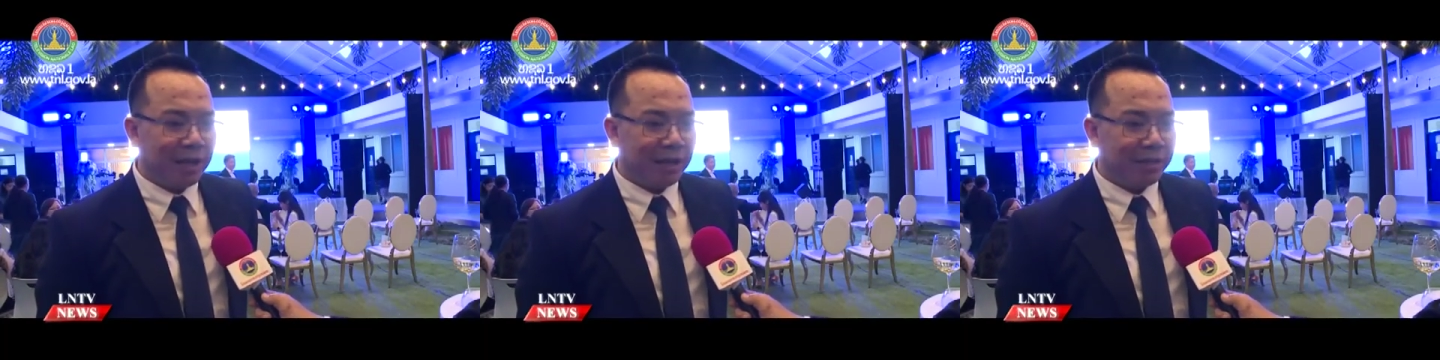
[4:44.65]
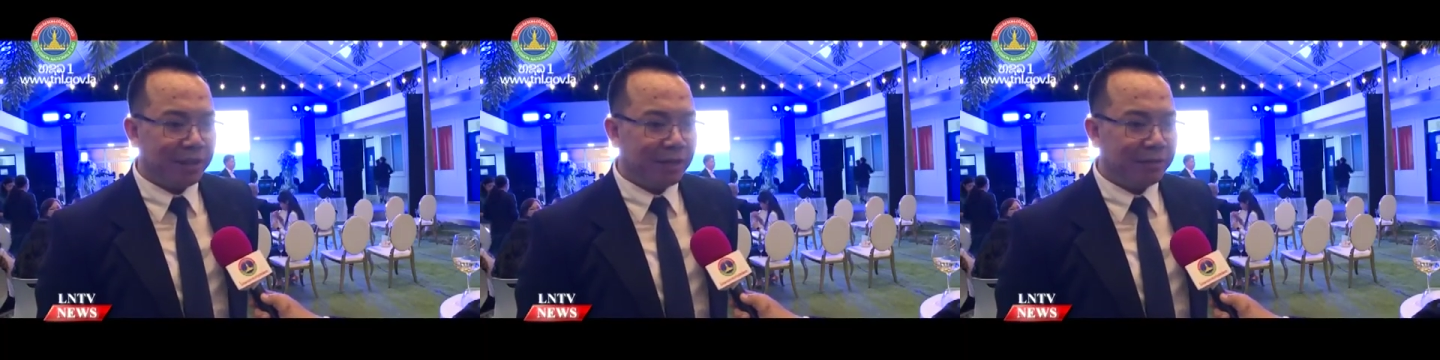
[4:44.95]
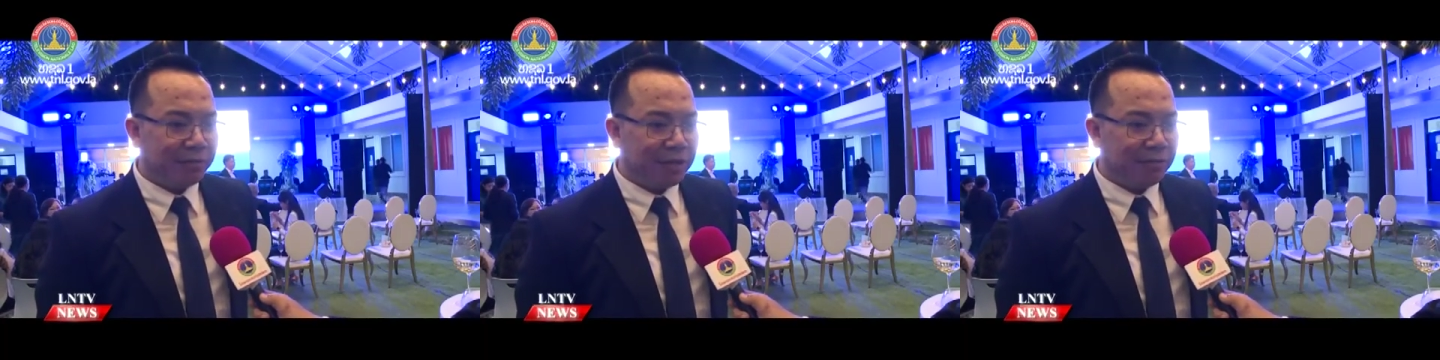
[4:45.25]
and
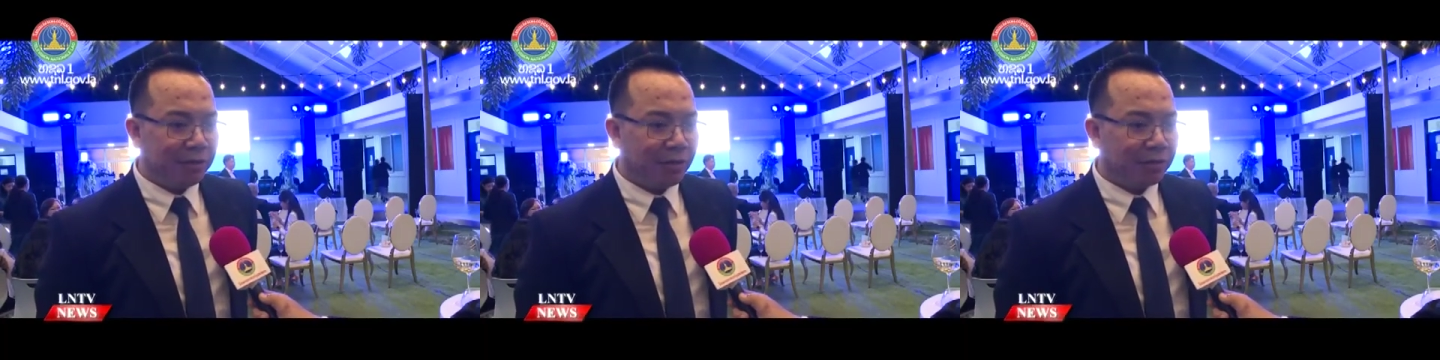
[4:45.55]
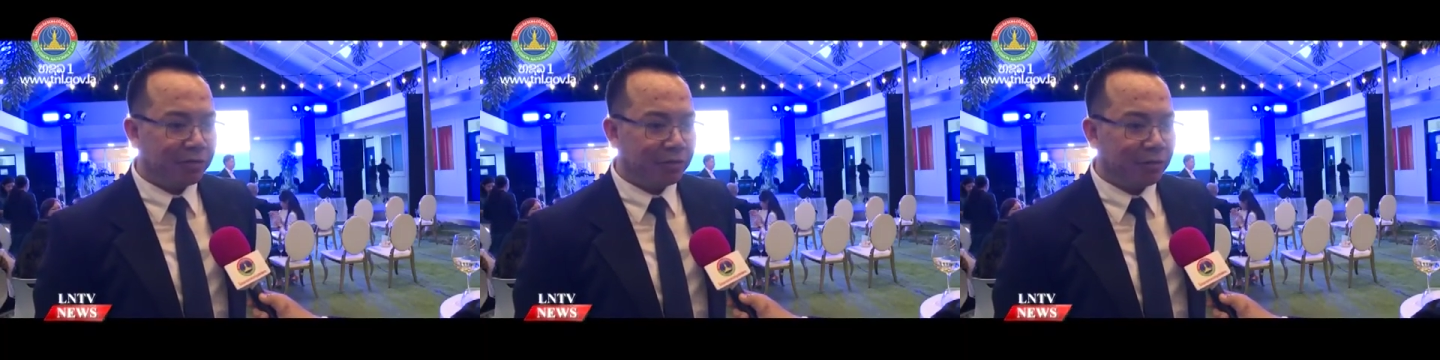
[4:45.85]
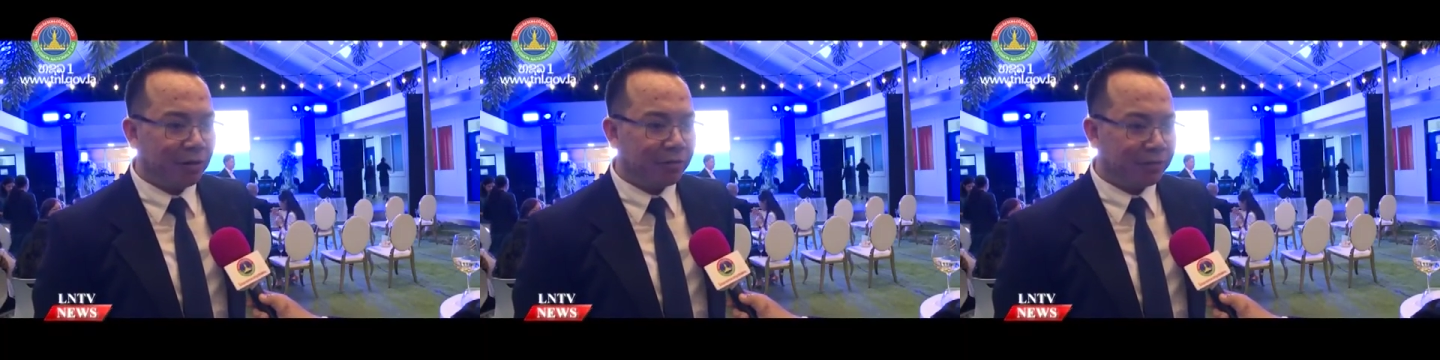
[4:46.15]
then we will
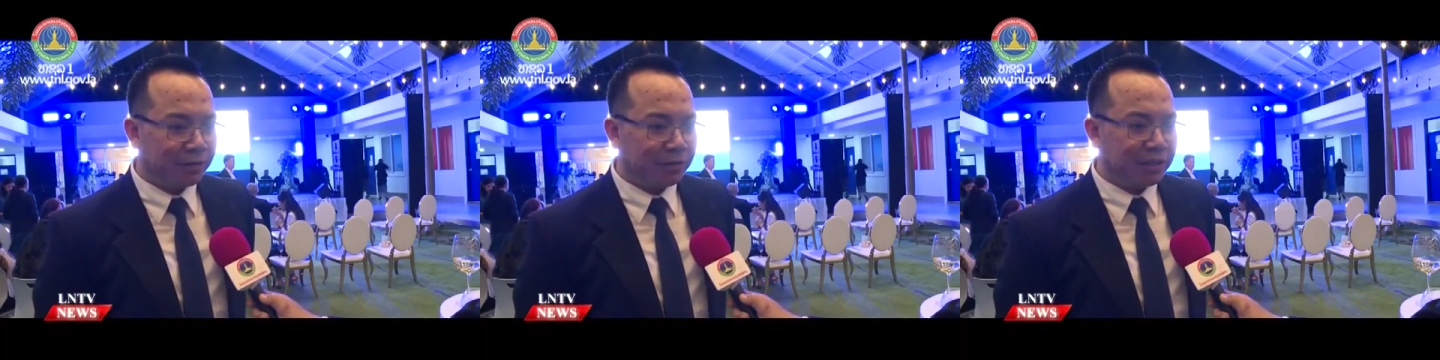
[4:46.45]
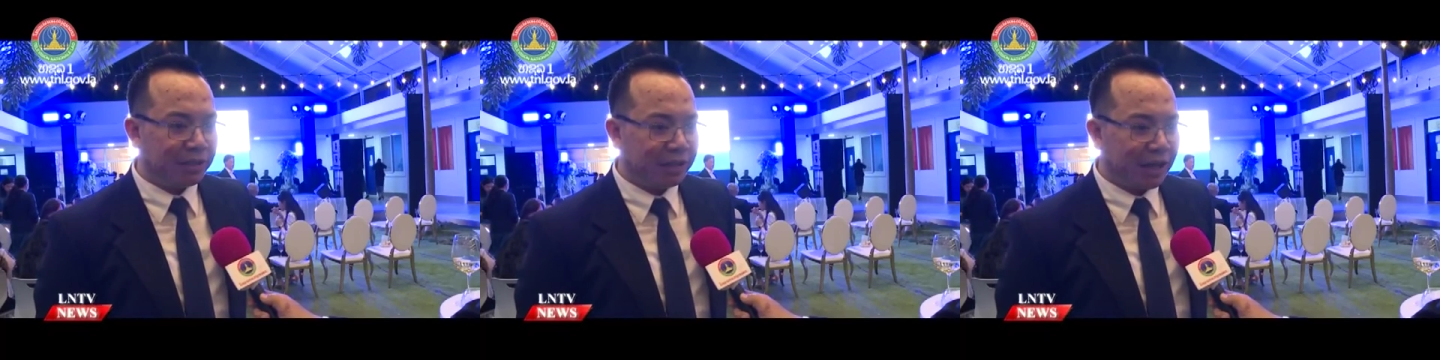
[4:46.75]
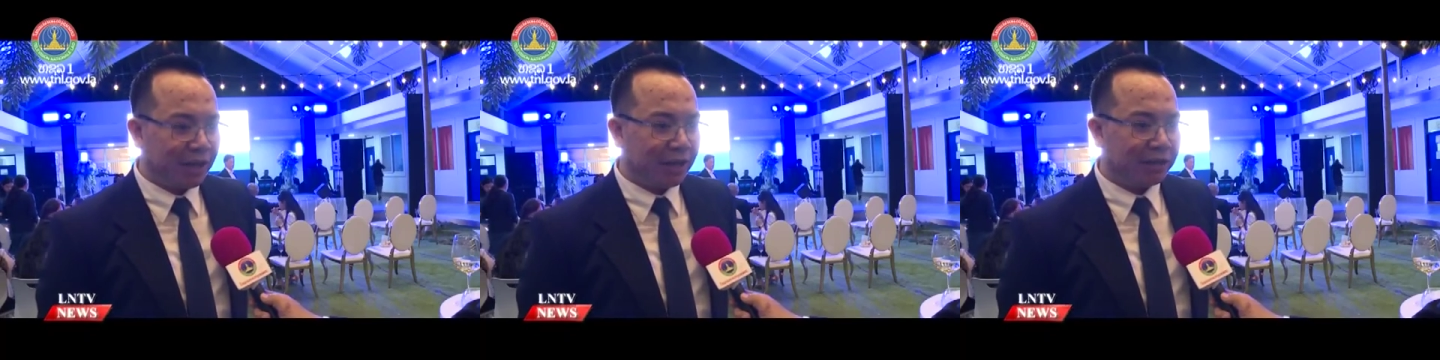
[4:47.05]
also offer the
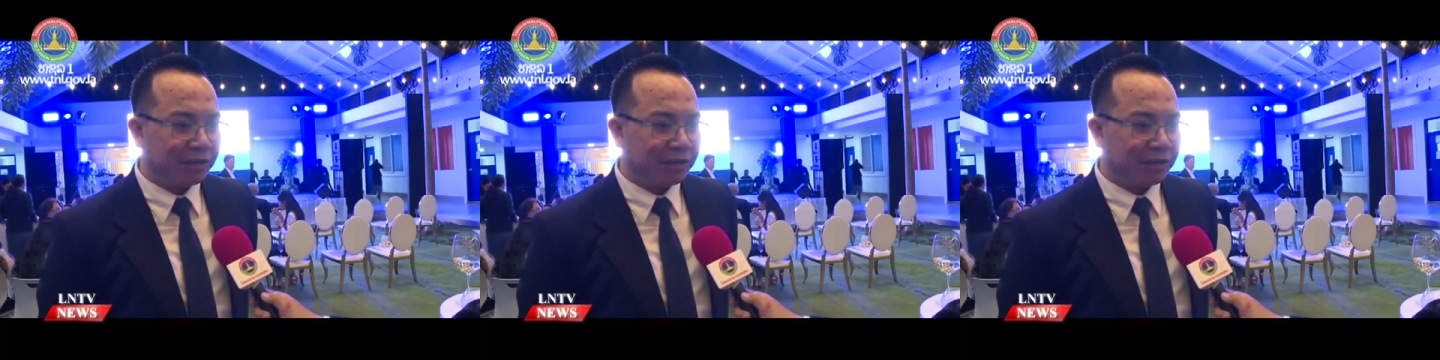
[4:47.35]
uh,